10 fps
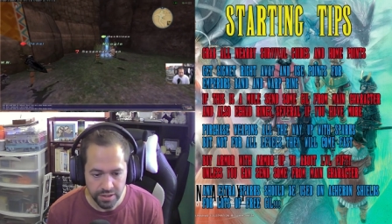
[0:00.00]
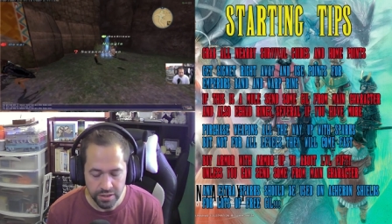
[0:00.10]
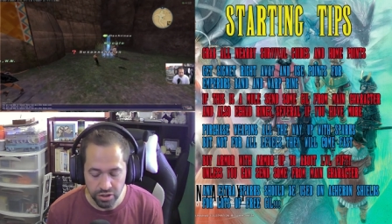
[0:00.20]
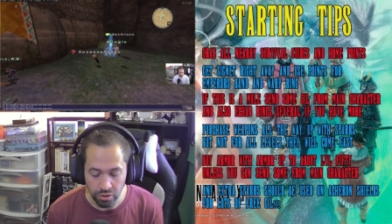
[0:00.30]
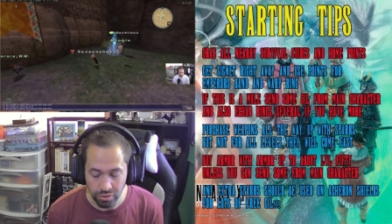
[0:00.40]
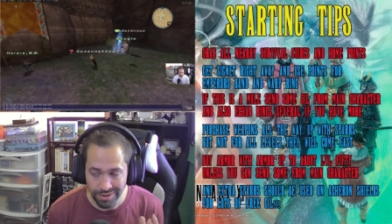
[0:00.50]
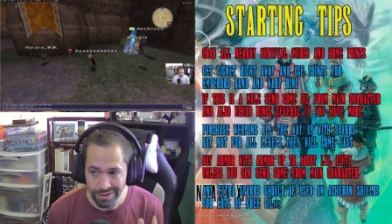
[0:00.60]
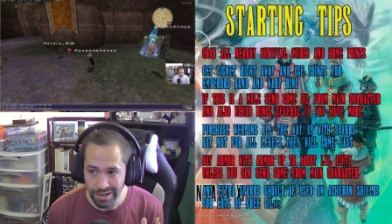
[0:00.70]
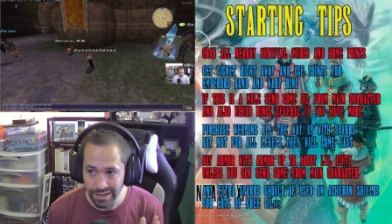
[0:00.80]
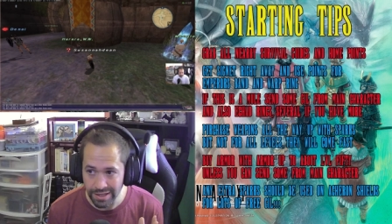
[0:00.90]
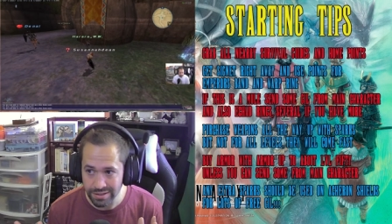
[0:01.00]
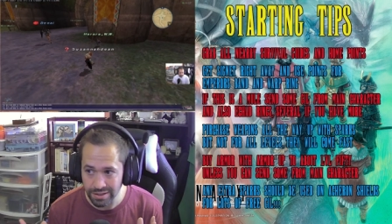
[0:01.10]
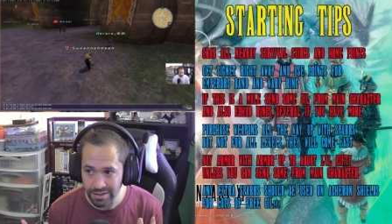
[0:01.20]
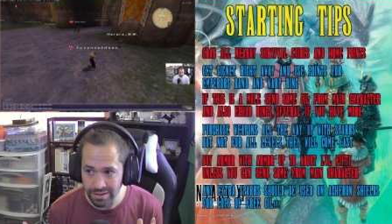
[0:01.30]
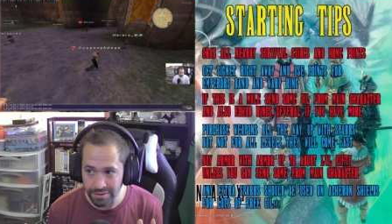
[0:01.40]
So that's
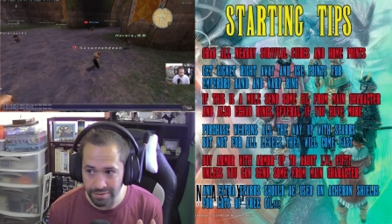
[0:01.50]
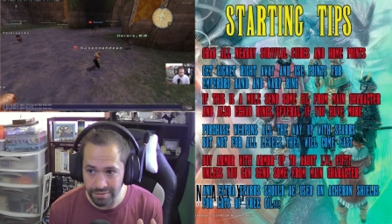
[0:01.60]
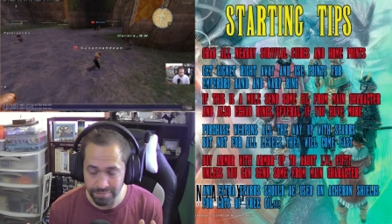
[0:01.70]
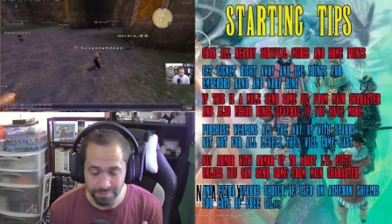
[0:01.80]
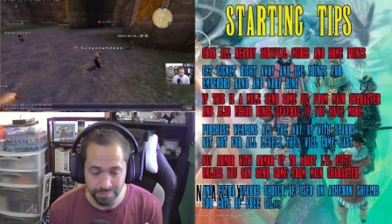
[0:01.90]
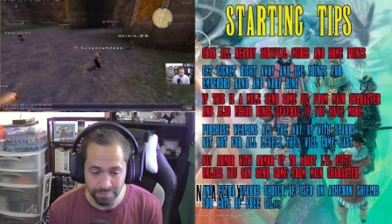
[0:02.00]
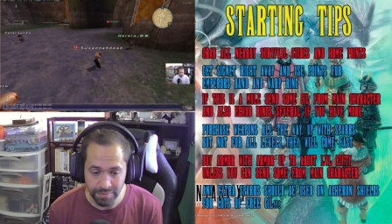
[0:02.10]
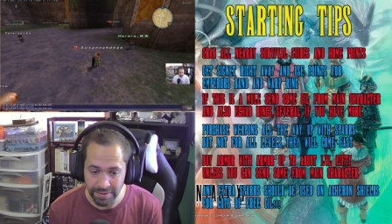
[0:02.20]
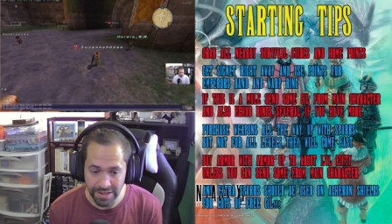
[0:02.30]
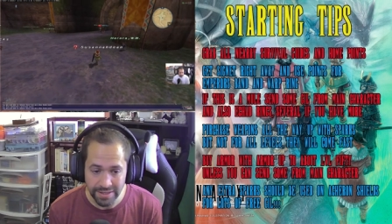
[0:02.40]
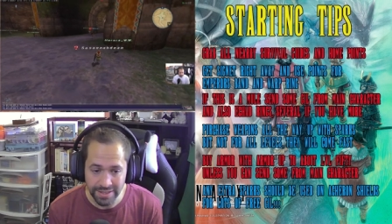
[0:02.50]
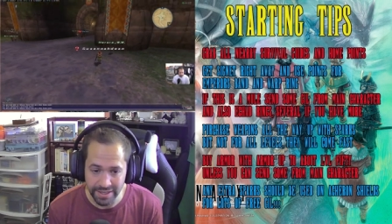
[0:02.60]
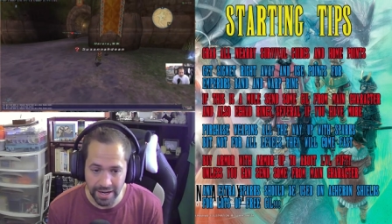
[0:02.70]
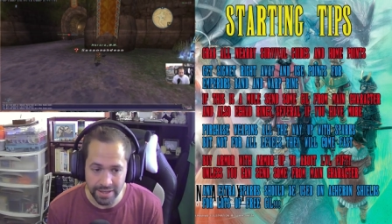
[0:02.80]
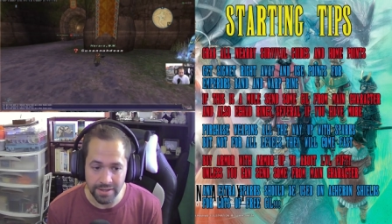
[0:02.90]
I mean, that's like
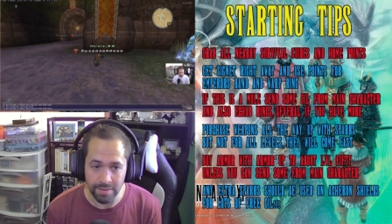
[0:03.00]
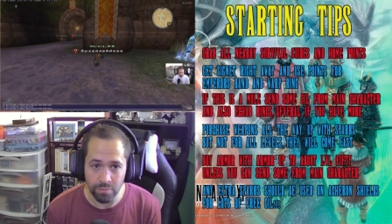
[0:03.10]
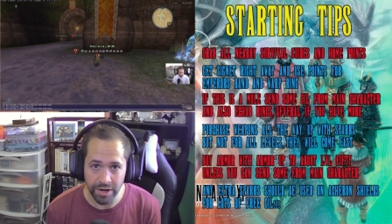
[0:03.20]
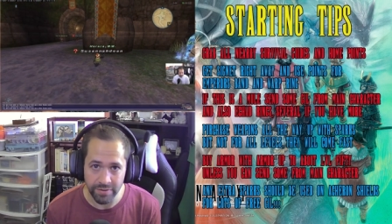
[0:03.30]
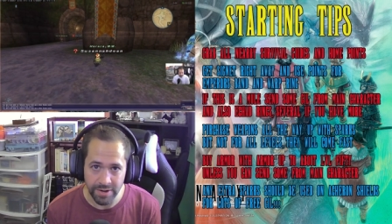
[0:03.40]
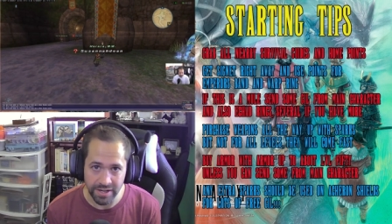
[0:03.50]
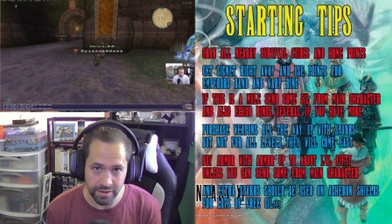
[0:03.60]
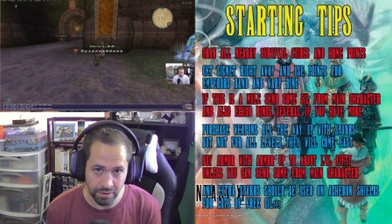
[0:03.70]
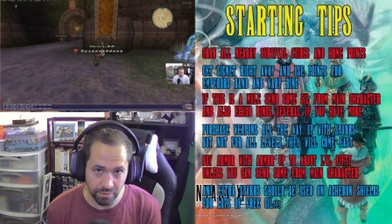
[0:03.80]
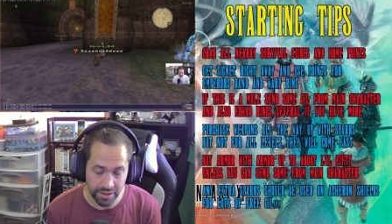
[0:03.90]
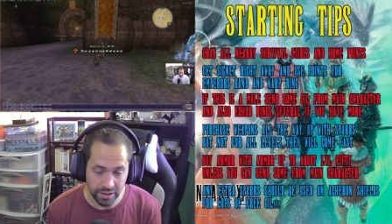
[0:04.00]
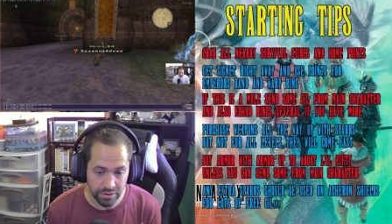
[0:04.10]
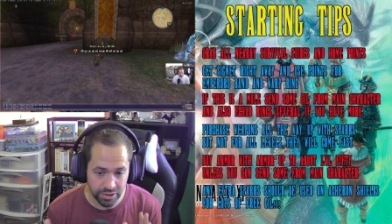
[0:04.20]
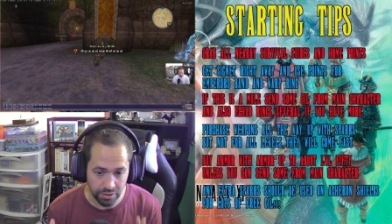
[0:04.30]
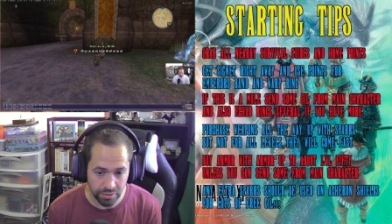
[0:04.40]
an end game way of making gil right there.
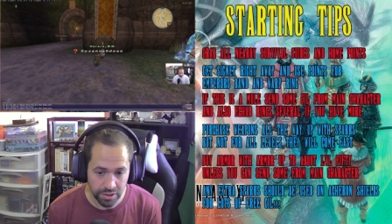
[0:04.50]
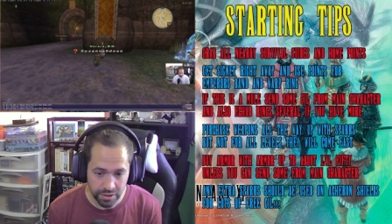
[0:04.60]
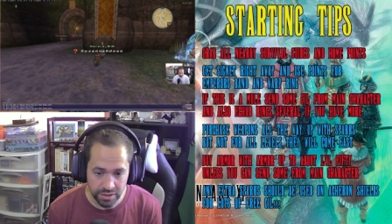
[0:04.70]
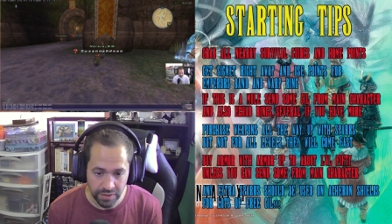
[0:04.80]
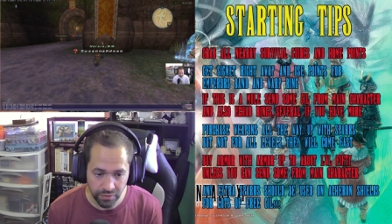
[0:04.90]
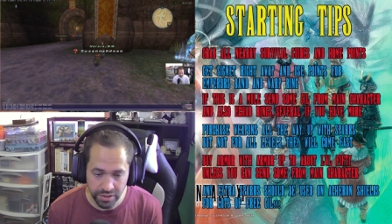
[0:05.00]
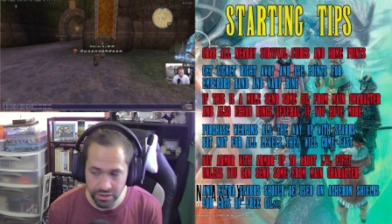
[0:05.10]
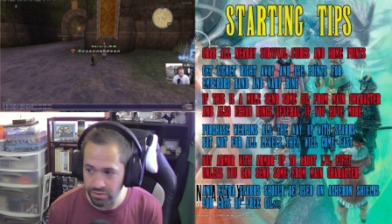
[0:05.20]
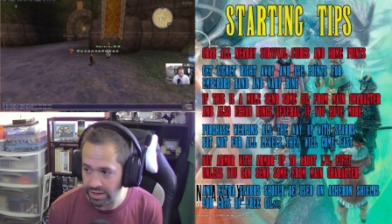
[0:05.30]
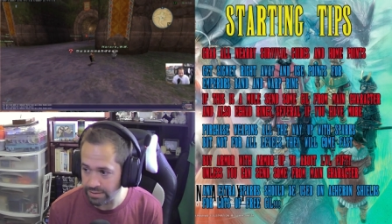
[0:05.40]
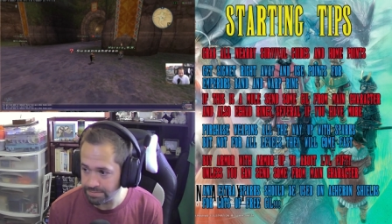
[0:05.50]
So definitely do that.